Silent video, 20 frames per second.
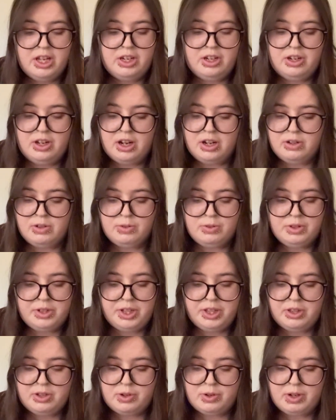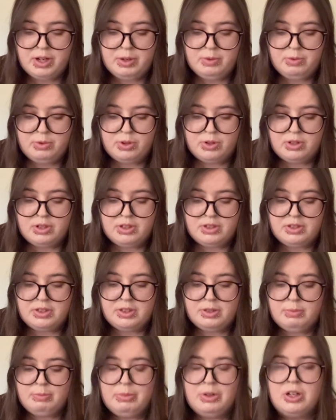not only the Grey
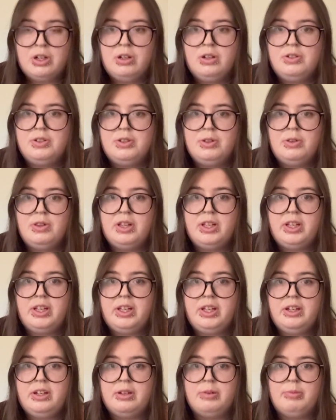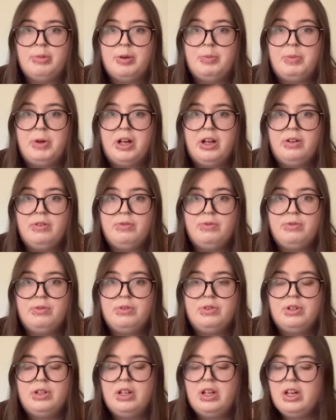Wardens, but also the kingdom above.
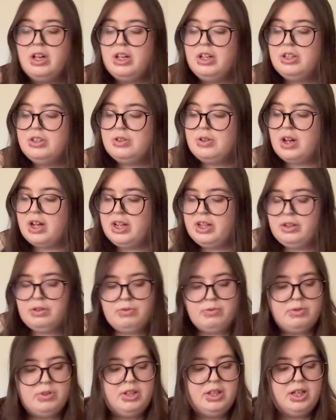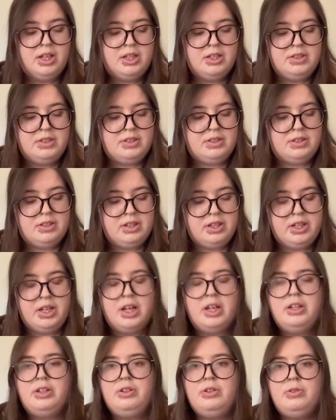So I didn't realize,
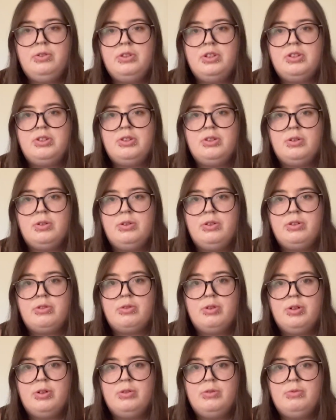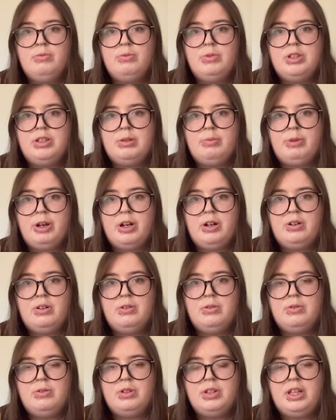I knew the Stolen Throne was
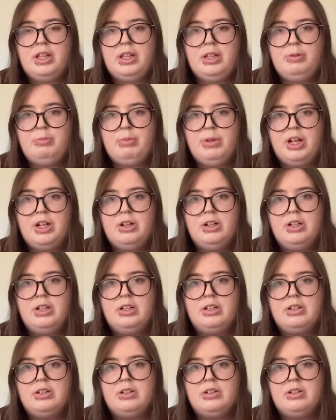about King Merrick,